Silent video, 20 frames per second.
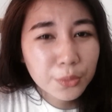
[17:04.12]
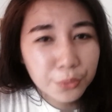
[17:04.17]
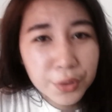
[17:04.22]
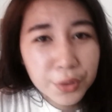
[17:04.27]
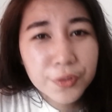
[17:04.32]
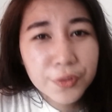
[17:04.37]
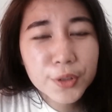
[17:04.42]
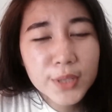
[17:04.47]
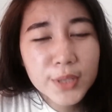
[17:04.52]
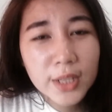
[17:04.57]

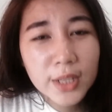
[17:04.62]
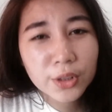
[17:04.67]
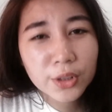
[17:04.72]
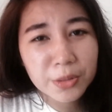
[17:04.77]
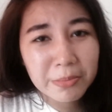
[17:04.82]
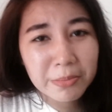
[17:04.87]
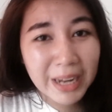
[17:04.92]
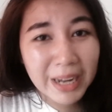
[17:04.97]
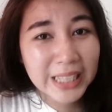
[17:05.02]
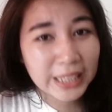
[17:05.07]
review
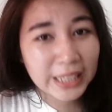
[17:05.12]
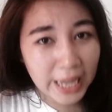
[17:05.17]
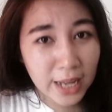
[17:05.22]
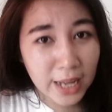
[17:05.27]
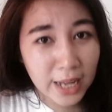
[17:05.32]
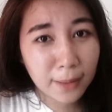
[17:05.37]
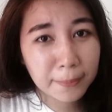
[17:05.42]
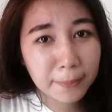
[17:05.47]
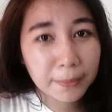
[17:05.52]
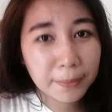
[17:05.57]
center might
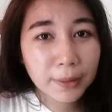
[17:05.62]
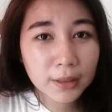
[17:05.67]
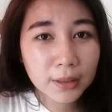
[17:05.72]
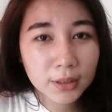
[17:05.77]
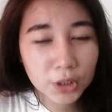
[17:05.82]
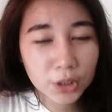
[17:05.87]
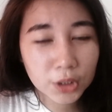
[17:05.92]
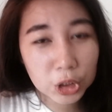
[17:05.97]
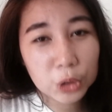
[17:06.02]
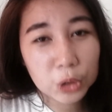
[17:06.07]
help
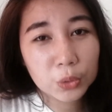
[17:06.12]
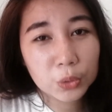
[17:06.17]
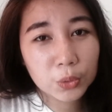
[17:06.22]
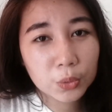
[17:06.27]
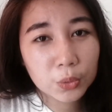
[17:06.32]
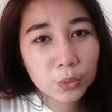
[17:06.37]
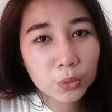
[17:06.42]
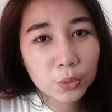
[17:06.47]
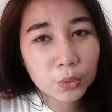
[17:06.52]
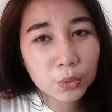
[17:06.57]
you.
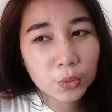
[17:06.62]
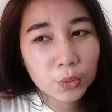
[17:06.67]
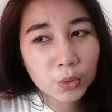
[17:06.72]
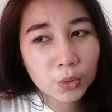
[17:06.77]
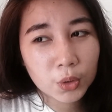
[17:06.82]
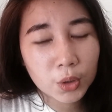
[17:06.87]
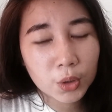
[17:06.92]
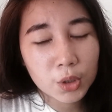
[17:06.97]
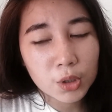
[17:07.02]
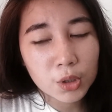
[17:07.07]

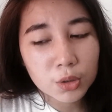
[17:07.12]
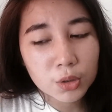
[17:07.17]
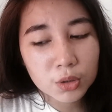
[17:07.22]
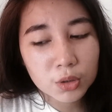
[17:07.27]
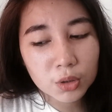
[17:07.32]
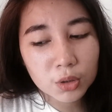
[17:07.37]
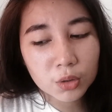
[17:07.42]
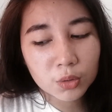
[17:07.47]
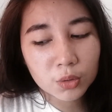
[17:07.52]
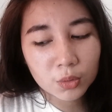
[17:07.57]

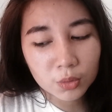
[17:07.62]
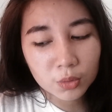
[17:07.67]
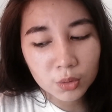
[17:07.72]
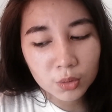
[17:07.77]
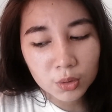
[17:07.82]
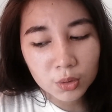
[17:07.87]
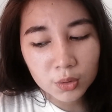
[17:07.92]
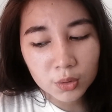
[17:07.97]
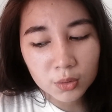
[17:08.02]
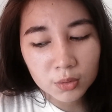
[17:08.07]
So
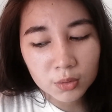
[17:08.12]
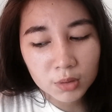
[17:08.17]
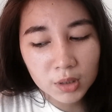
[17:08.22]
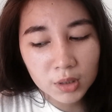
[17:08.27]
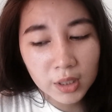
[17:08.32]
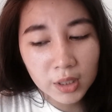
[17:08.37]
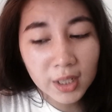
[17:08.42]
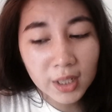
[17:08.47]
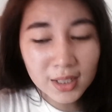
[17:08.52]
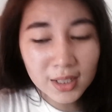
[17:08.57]

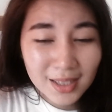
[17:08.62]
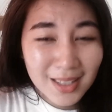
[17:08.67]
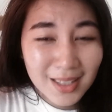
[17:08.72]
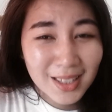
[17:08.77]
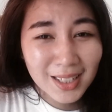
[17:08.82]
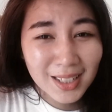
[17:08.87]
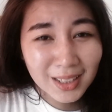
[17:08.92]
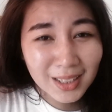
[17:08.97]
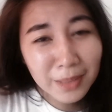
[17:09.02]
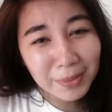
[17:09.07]
it
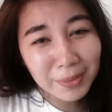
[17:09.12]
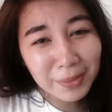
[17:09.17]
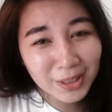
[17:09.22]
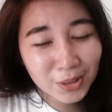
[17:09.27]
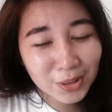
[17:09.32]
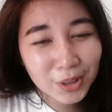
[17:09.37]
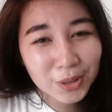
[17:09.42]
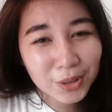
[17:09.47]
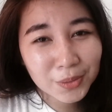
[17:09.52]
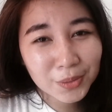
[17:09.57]
still
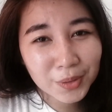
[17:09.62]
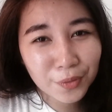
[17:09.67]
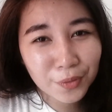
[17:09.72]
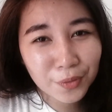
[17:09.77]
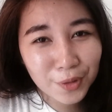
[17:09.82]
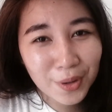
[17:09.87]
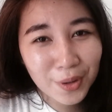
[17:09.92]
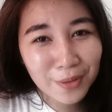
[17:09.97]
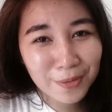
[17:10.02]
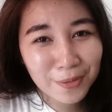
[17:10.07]
depends on you.
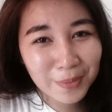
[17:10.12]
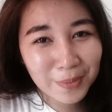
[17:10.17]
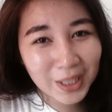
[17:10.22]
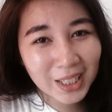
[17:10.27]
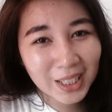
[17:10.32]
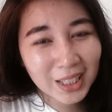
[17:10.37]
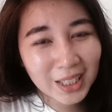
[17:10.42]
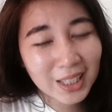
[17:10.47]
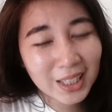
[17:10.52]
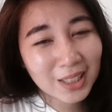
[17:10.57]
If you have
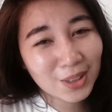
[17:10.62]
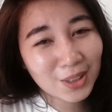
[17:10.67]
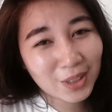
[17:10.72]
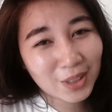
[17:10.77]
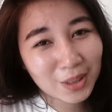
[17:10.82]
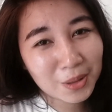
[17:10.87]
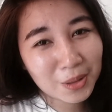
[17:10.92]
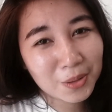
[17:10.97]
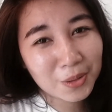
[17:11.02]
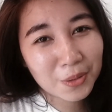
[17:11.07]
money, then you
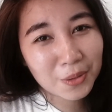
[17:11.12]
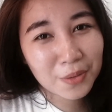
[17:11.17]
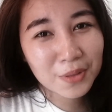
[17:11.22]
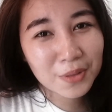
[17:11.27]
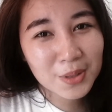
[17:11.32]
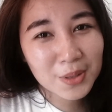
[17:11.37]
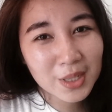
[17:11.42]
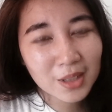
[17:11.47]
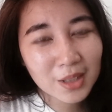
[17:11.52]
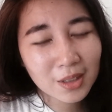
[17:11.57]
can go
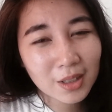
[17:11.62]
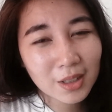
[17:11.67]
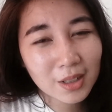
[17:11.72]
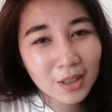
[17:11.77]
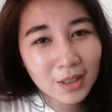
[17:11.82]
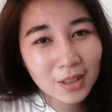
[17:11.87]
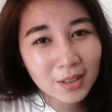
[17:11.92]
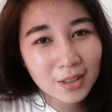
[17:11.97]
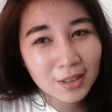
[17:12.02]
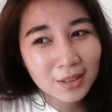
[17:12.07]
review center.
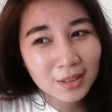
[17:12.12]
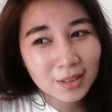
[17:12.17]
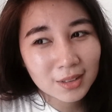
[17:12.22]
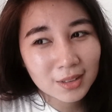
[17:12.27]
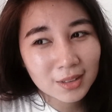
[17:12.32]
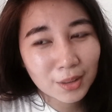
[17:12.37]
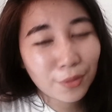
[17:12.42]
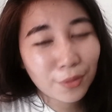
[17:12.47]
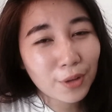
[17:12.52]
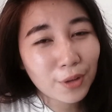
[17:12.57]

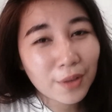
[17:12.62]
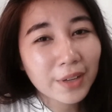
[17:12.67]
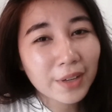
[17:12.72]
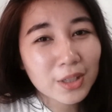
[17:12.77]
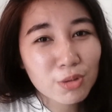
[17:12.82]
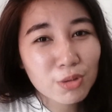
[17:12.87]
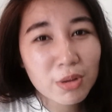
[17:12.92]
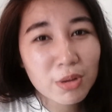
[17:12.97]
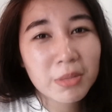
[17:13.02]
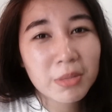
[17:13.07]
If you have
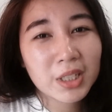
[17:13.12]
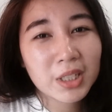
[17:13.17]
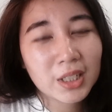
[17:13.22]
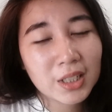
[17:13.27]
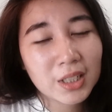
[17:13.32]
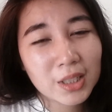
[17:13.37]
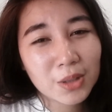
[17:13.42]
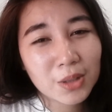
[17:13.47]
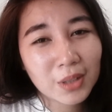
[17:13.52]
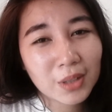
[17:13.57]
extra
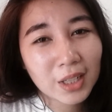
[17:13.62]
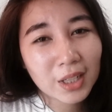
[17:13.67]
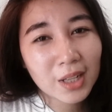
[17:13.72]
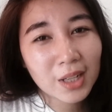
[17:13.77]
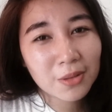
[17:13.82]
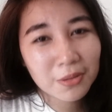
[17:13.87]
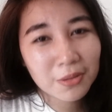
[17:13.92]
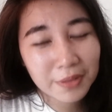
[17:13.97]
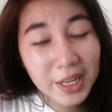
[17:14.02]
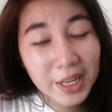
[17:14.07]
money that you
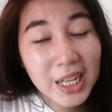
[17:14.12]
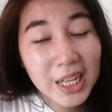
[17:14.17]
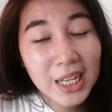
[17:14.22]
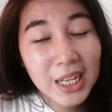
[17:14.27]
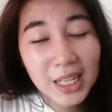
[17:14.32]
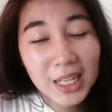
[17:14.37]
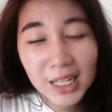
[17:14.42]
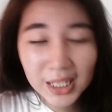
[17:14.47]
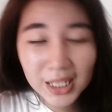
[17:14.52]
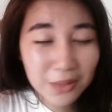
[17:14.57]
can
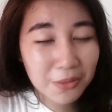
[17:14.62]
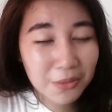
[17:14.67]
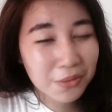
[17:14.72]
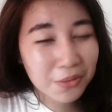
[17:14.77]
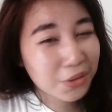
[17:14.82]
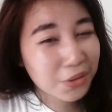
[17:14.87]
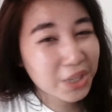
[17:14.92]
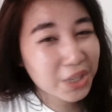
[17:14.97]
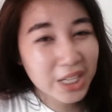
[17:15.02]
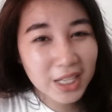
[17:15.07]

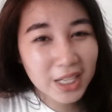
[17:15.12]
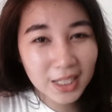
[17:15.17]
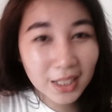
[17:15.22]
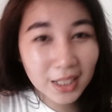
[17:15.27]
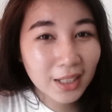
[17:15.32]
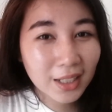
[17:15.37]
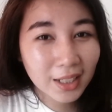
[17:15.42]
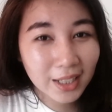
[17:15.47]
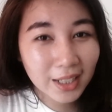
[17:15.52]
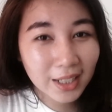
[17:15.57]

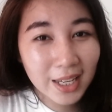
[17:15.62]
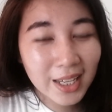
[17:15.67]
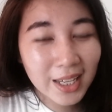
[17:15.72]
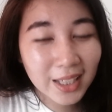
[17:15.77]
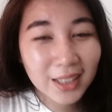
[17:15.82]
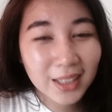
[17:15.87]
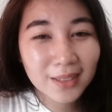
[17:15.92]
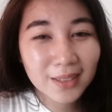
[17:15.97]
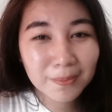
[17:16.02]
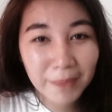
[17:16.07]

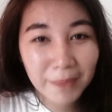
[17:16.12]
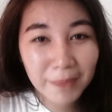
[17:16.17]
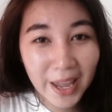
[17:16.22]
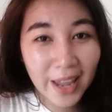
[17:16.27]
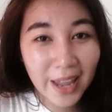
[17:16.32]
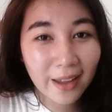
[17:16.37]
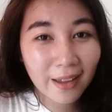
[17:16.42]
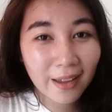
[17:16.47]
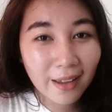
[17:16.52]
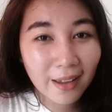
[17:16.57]
really
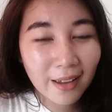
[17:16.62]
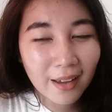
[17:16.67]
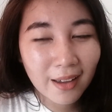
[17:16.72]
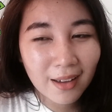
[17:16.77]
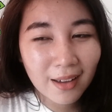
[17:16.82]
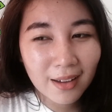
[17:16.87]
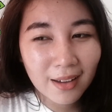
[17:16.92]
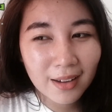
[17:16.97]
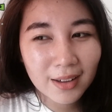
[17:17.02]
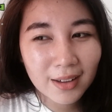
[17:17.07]
pay,
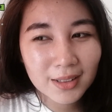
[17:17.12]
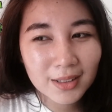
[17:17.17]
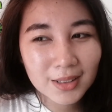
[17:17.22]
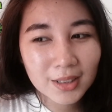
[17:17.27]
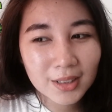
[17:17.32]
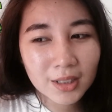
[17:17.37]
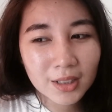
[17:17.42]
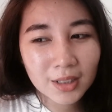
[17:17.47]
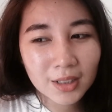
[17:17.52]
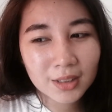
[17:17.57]

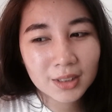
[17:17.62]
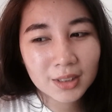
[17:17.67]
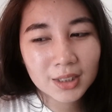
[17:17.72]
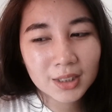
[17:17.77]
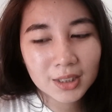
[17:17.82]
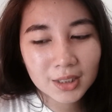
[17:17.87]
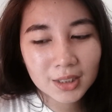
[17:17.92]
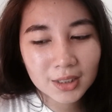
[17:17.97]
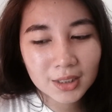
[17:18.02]
and